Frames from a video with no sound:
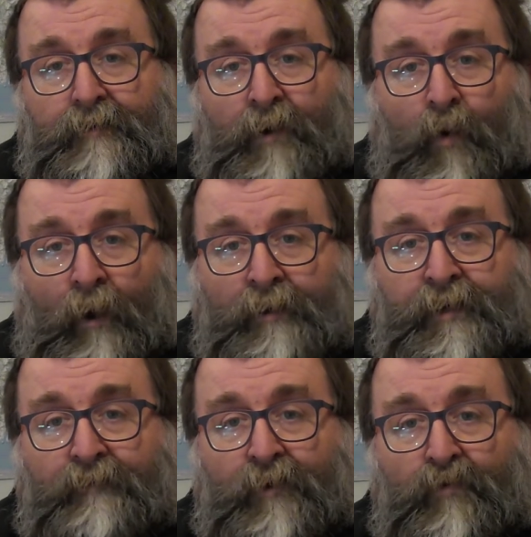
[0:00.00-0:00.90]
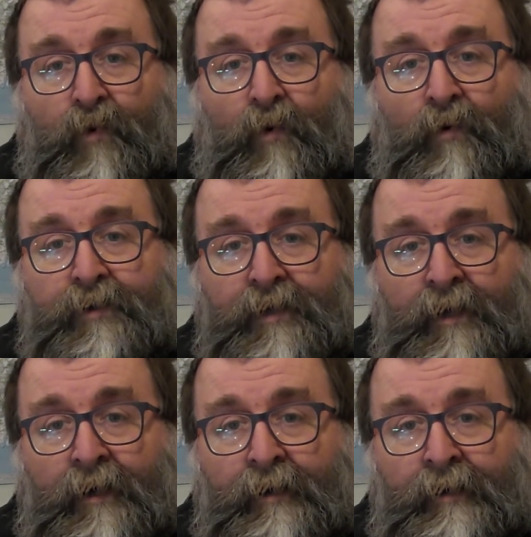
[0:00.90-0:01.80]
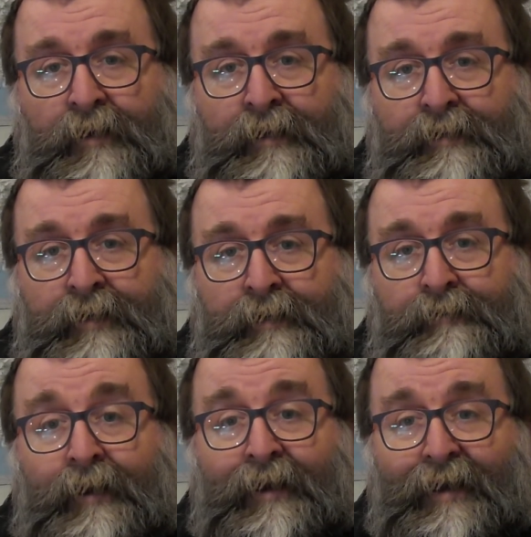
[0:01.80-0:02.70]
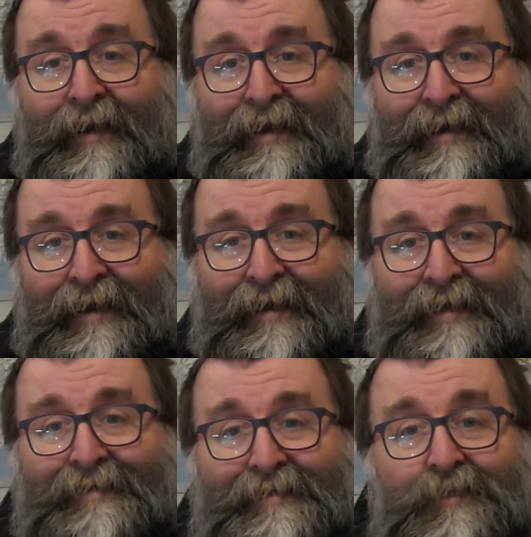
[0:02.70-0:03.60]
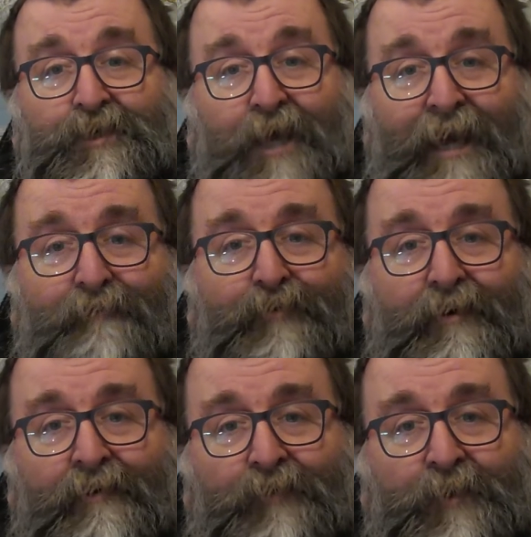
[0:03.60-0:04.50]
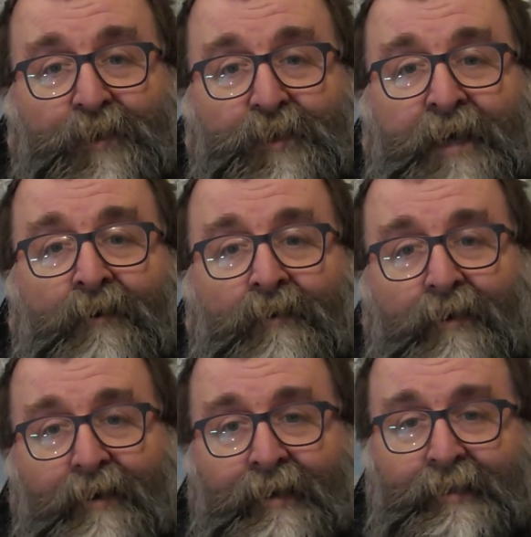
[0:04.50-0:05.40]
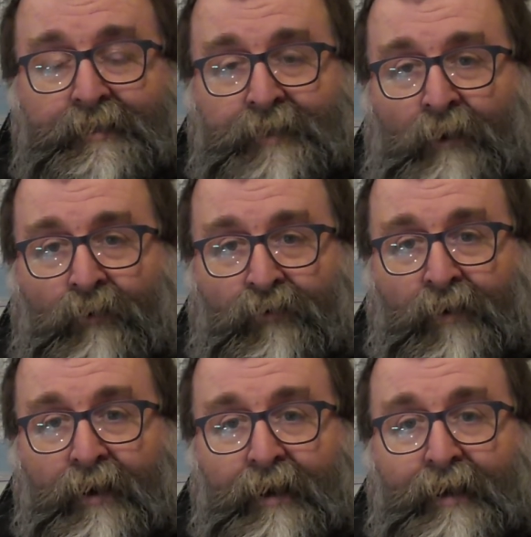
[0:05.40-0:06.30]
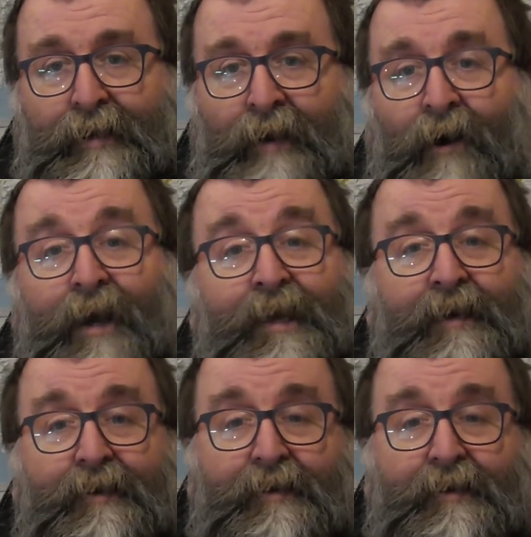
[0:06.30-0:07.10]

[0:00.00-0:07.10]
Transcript: quality of the water, etc. It is the shape of the still itself. Now, I